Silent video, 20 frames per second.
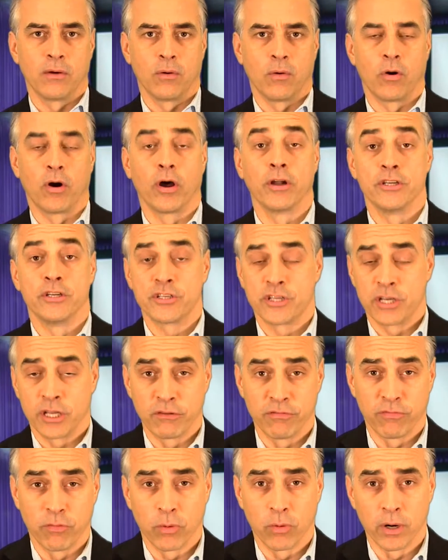or
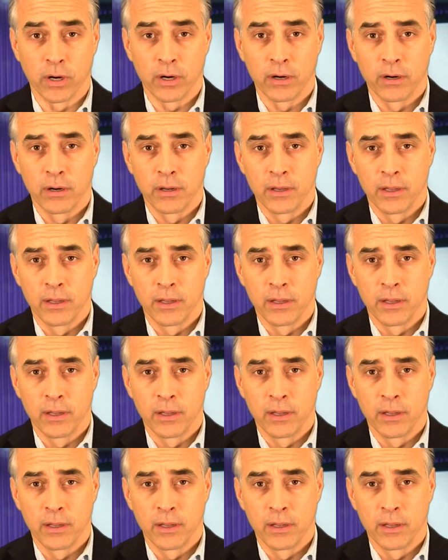auditioning for,